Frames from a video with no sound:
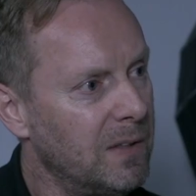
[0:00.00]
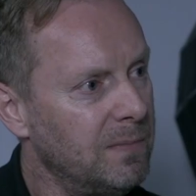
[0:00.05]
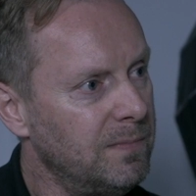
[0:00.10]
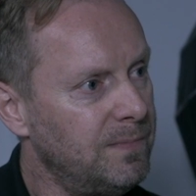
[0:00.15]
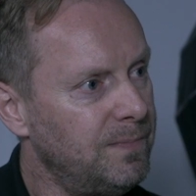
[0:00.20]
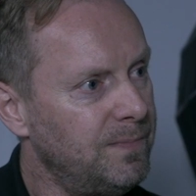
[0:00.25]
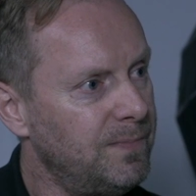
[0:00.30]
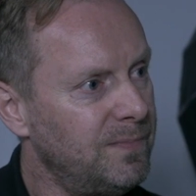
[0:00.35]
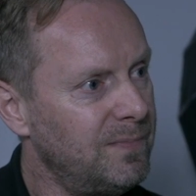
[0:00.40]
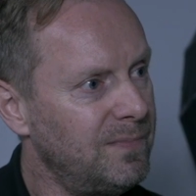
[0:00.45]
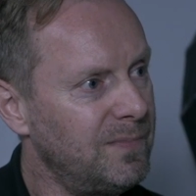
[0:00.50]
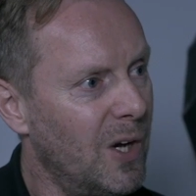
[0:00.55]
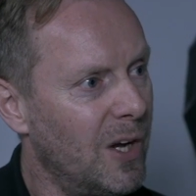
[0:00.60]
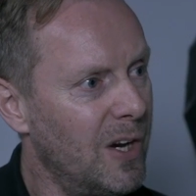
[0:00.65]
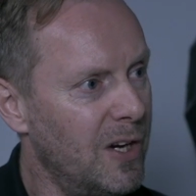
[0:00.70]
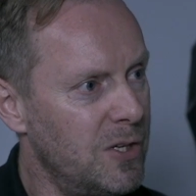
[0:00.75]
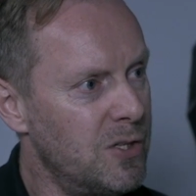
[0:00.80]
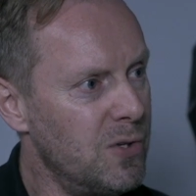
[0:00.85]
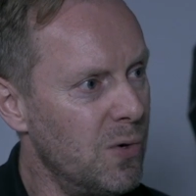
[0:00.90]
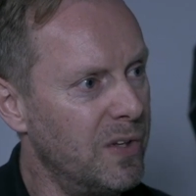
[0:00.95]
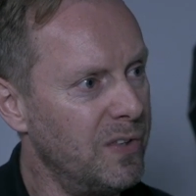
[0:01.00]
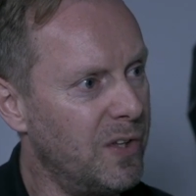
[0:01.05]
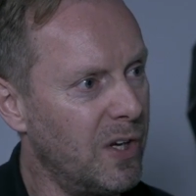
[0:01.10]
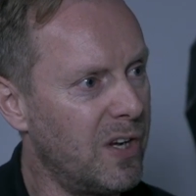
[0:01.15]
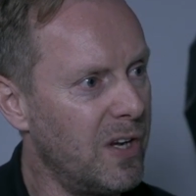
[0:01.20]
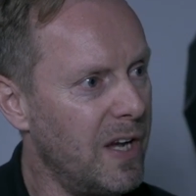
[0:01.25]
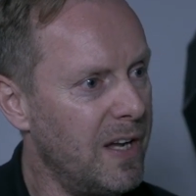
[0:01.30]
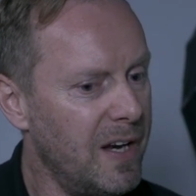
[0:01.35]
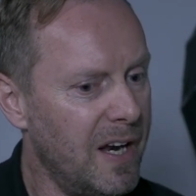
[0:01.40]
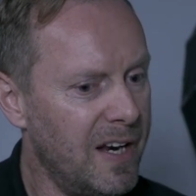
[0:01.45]
Yeah, yeah. I enjoyed
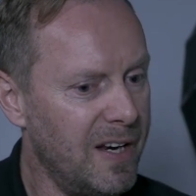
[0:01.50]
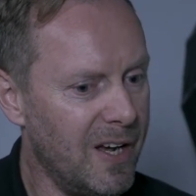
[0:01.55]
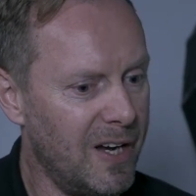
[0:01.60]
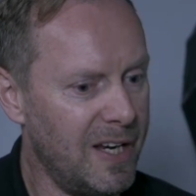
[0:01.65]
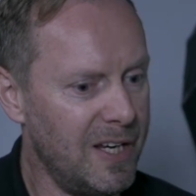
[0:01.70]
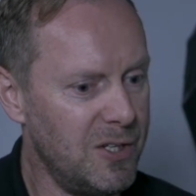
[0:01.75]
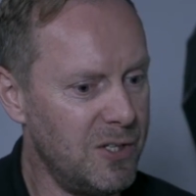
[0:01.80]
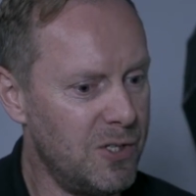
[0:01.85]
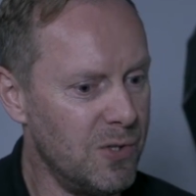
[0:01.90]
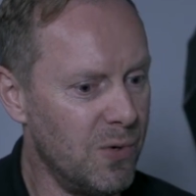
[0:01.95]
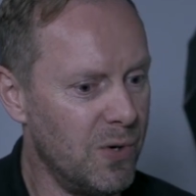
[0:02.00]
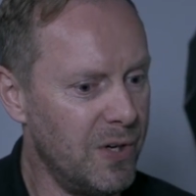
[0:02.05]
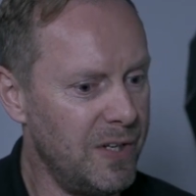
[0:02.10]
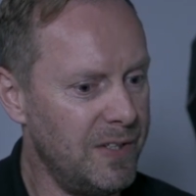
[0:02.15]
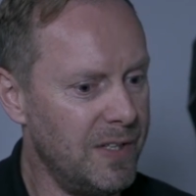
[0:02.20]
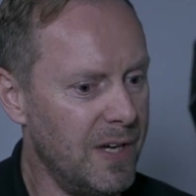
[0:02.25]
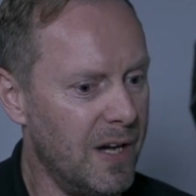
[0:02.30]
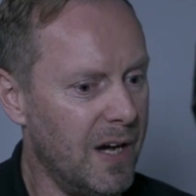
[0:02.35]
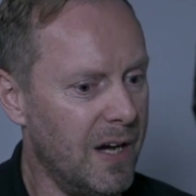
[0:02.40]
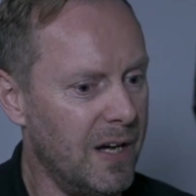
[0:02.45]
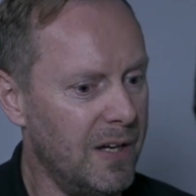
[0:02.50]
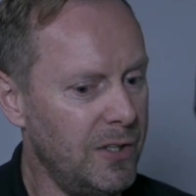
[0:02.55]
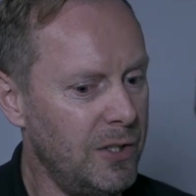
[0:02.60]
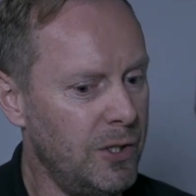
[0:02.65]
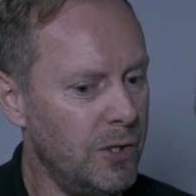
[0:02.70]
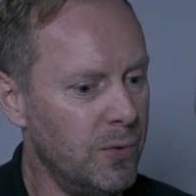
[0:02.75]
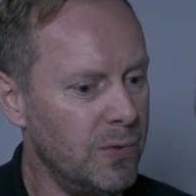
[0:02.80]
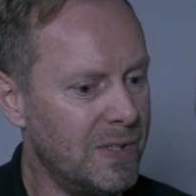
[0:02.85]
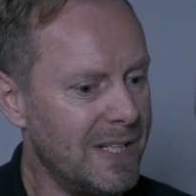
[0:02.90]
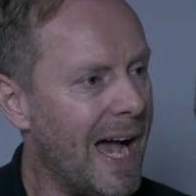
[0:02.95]
yeah. the and I enjoyed uh,
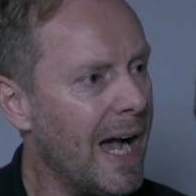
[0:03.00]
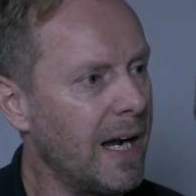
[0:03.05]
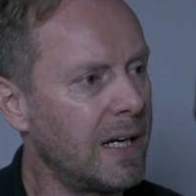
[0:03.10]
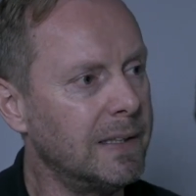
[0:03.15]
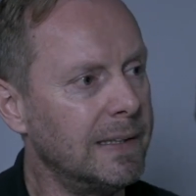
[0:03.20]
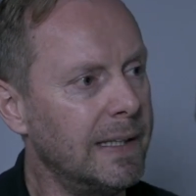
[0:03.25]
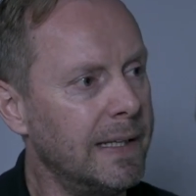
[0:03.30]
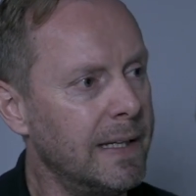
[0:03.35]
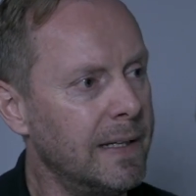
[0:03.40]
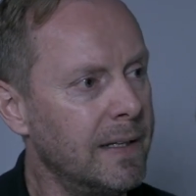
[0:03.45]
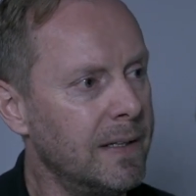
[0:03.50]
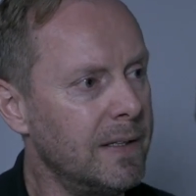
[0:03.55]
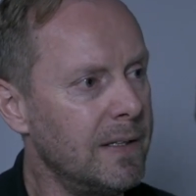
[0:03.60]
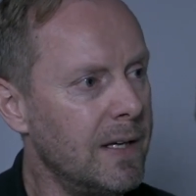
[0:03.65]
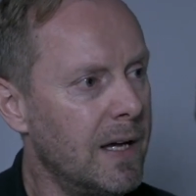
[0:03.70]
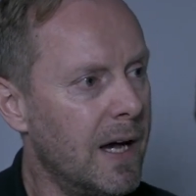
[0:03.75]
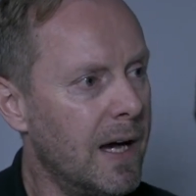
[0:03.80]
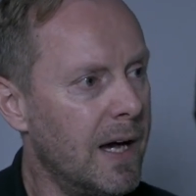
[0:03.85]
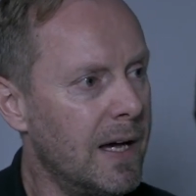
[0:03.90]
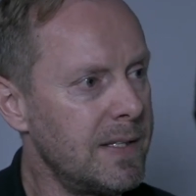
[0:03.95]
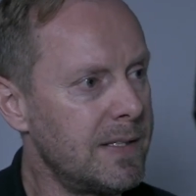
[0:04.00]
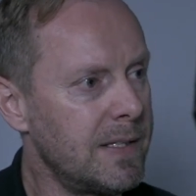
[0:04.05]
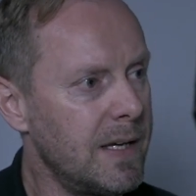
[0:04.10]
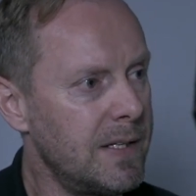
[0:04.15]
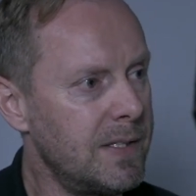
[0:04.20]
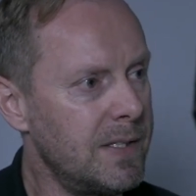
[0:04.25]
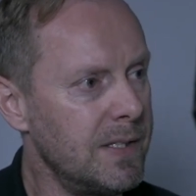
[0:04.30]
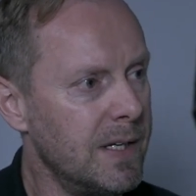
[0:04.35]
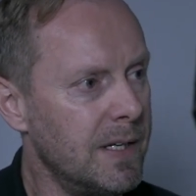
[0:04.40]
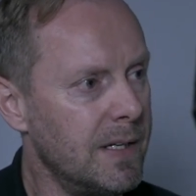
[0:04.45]
you tackling uh,
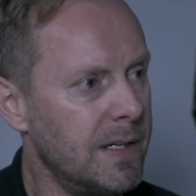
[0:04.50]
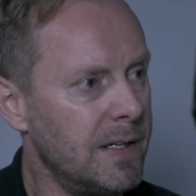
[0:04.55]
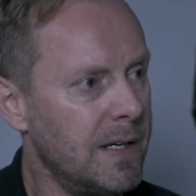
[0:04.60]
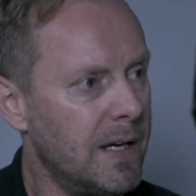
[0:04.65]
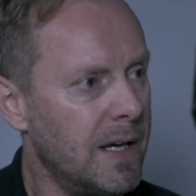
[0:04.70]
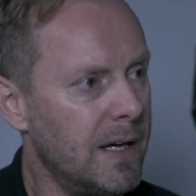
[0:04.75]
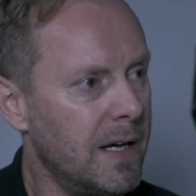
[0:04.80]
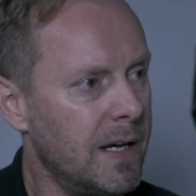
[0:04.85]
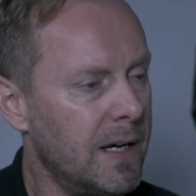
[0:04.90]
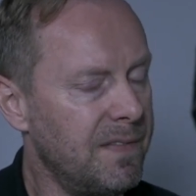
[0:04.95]
such a, yeah.